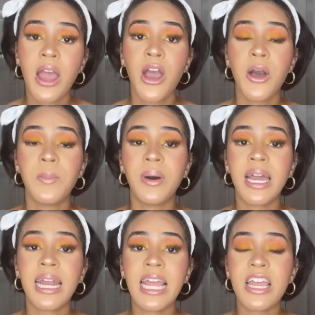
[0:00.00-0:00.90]

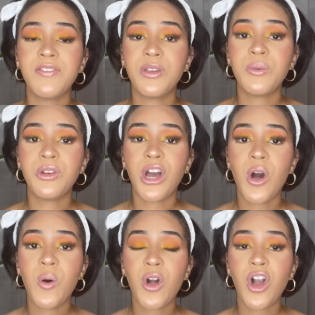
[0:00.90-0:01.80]
But if you
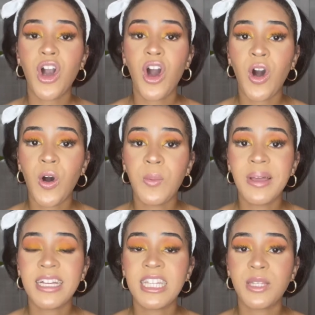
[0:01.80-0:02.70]
don't comb
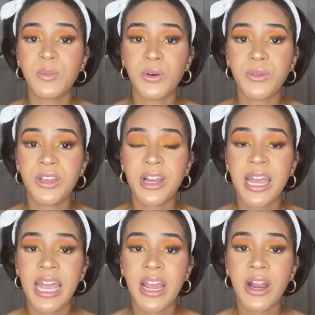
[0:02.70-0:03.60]
and smooth your
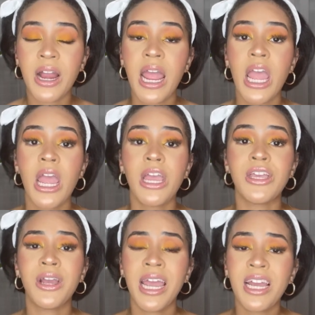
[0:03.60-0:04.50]
hair
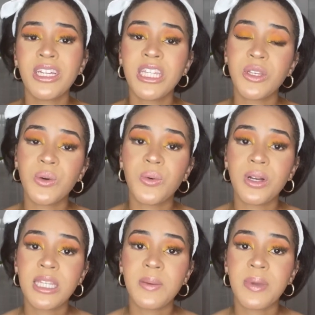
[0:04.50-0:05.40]
is still
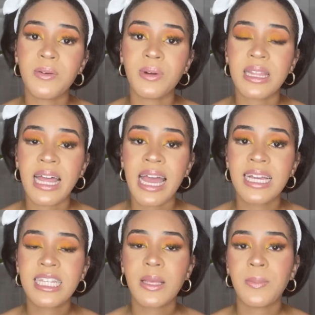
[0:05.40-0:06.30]
going to be
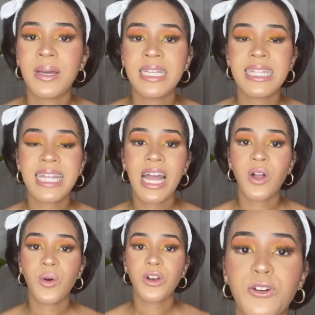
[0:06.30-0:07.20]
relaxed, but it's
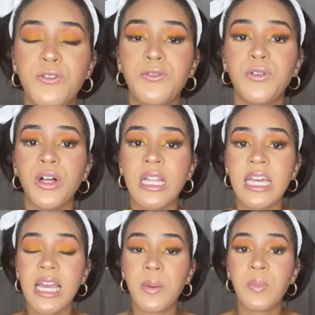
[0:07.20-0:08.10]
not going to
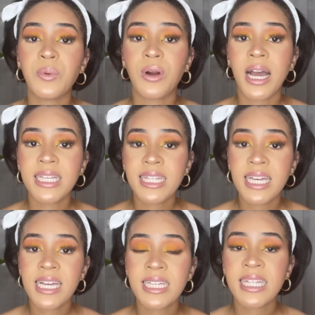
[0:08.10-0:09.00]
fully
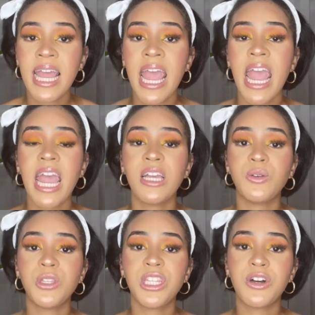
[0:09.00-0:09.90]
process, and
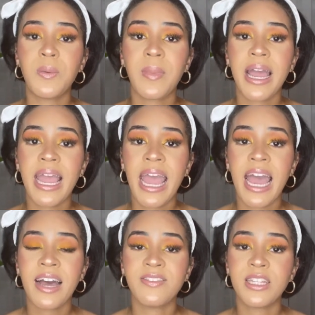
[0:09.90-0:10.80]
you still might
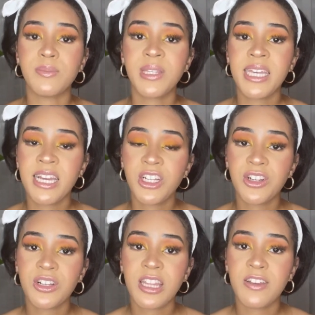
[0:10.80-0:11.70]
have some
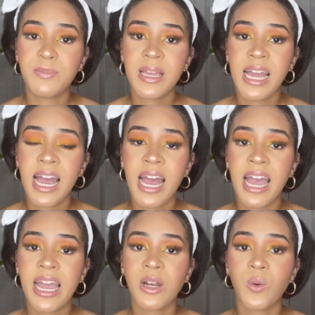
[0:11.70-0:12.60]
texture left
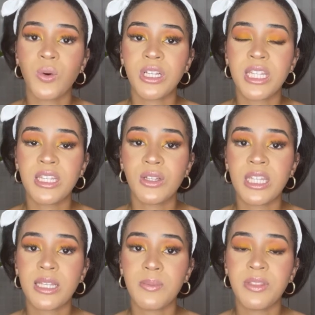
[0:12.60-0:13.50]
behind or still
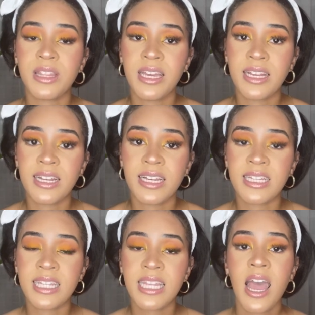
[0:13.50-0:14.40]
some
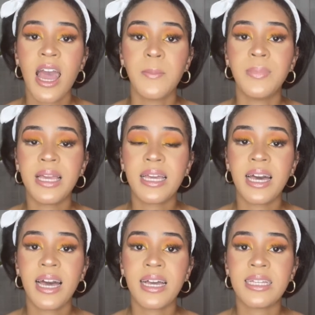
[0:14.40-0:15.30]
thickness
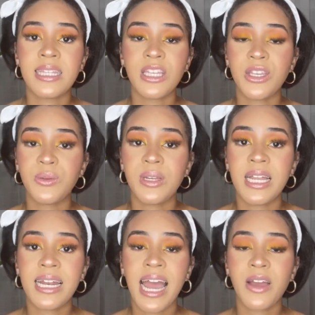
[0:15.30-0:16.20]
because you
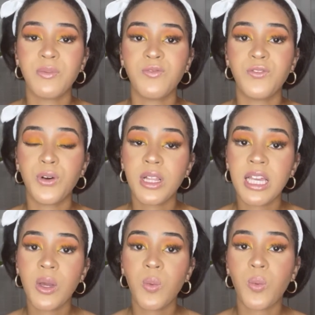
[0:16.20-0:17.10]
did not
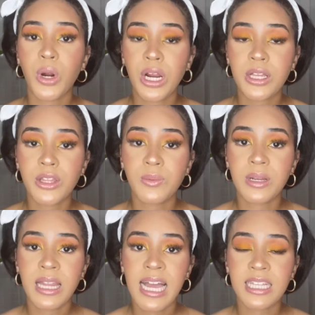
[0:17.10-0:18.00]
fully work the
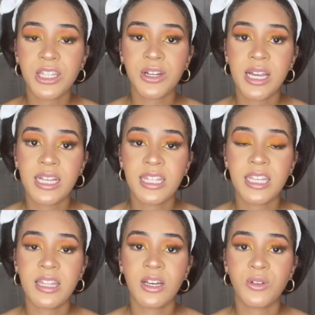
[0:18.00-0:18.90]
relaxer
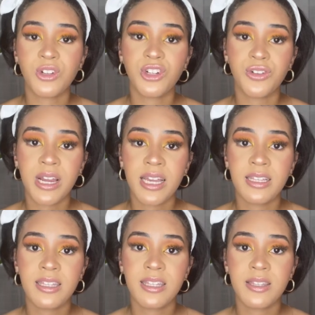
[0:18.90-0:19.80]
into those
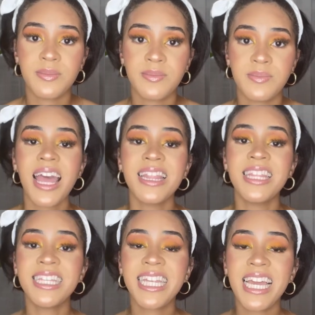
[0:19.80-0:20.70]
strands.
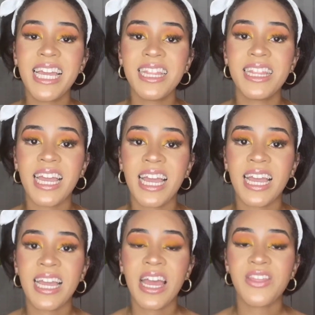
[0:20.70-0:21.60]
The second
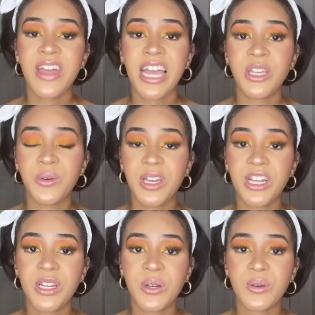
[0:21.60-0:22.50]
thing that you
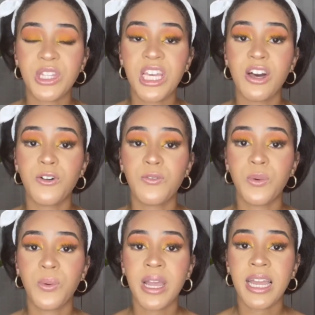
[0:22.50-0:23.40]
can do to
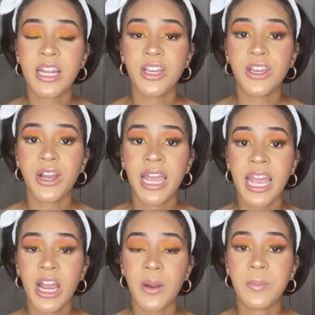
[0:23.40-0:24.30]
avoid your
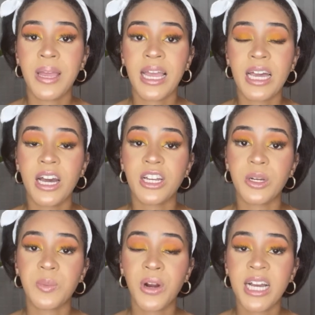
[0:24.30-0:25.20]
hair being
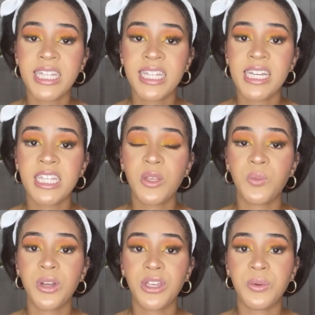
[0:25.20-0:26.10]
under processed
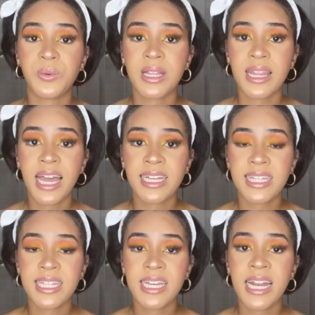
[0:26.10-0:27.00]
when you
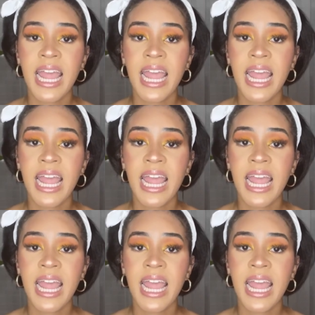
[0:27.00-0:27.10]
relax it